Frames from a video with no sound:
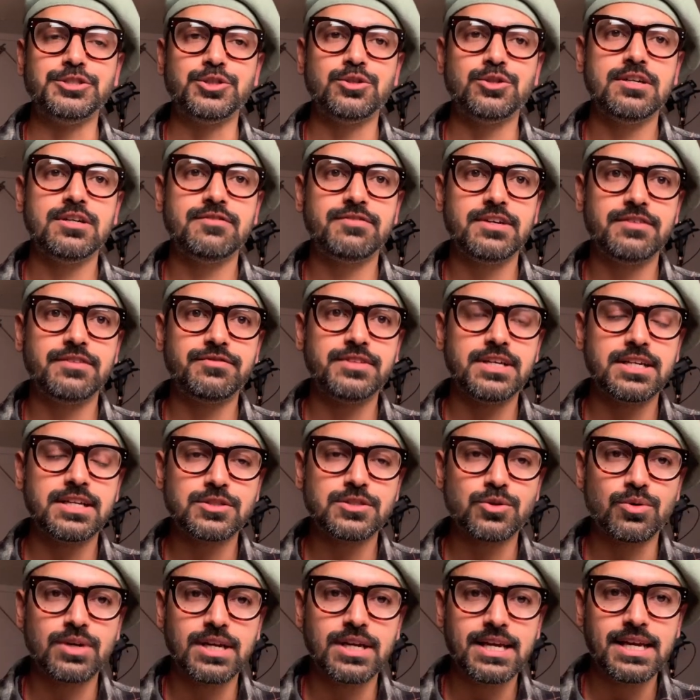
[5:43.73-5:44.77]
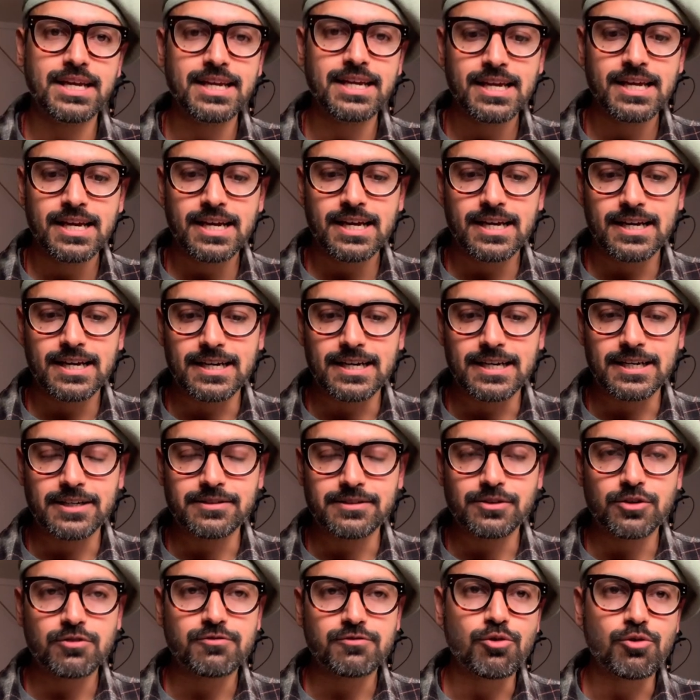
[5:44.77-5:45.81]
You know, if there is only
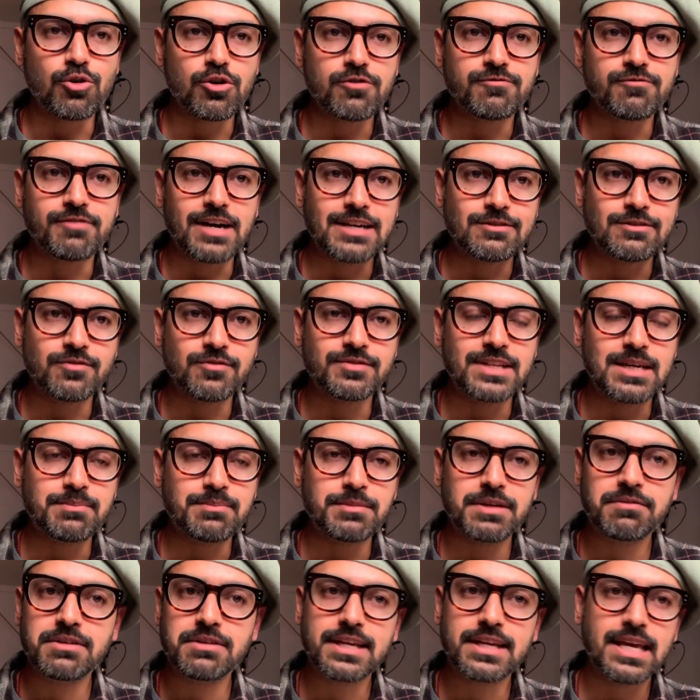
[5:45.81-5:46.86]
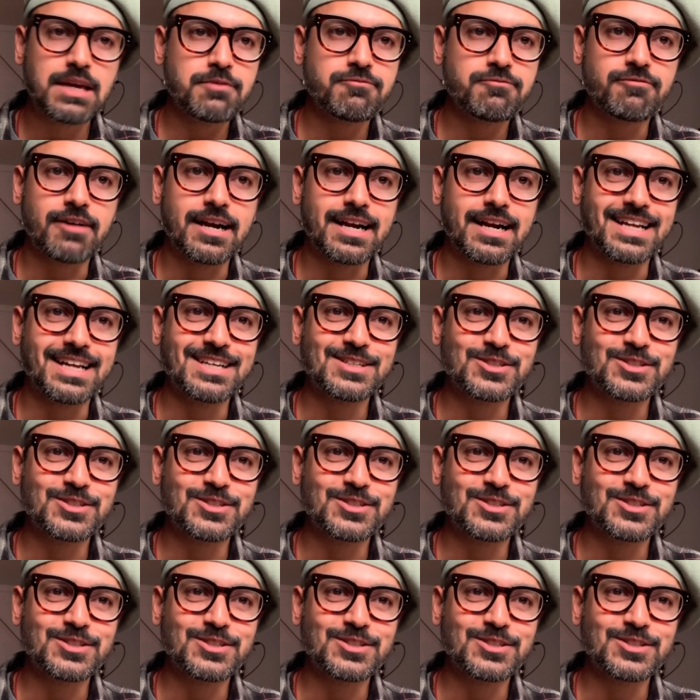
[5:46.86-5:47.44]
4 to 5 of them, they will keep fighting.